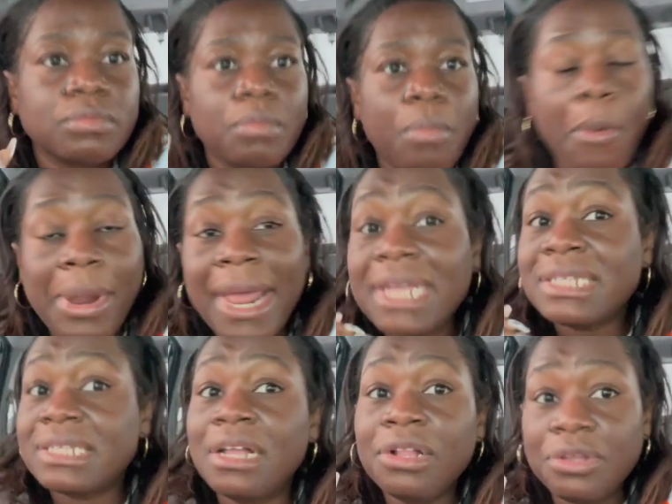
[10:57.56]
when I
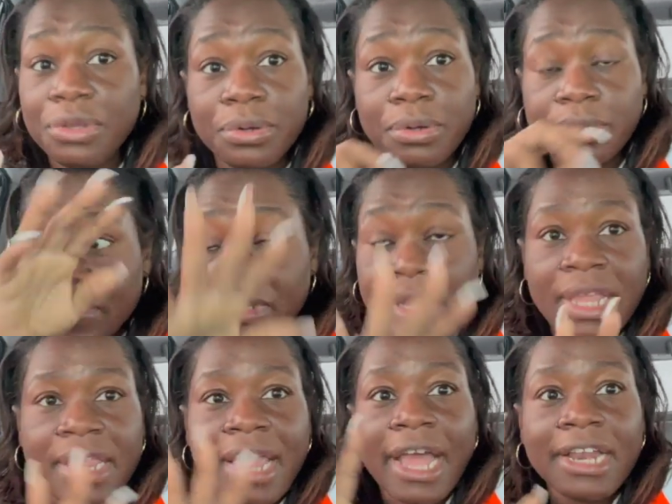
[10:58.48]
tell you
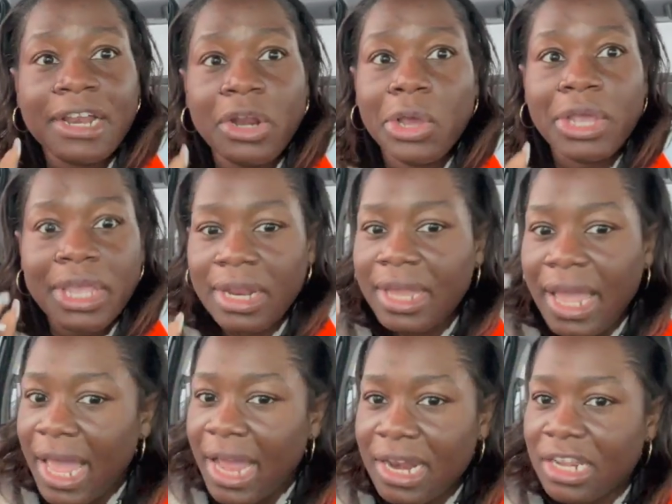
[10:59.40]
that luckily
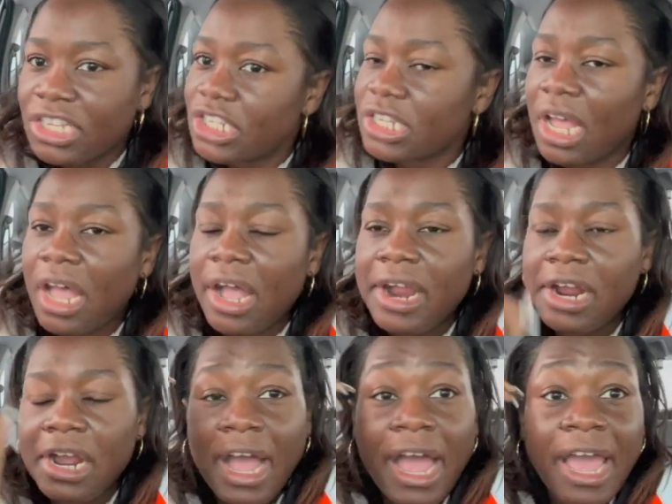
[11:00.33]
I had this
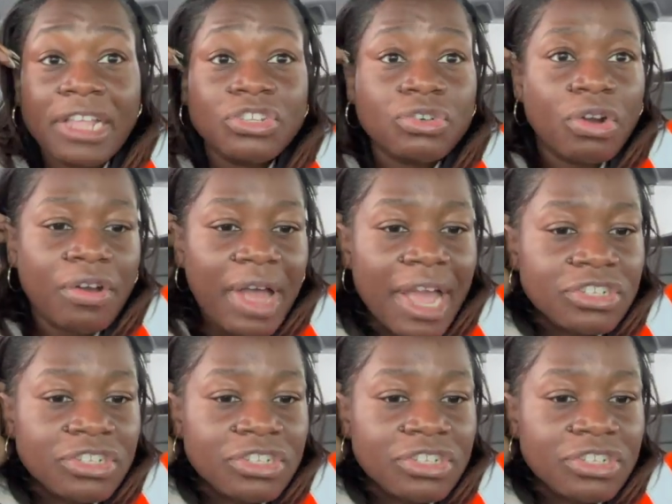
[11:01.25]
car, I drove I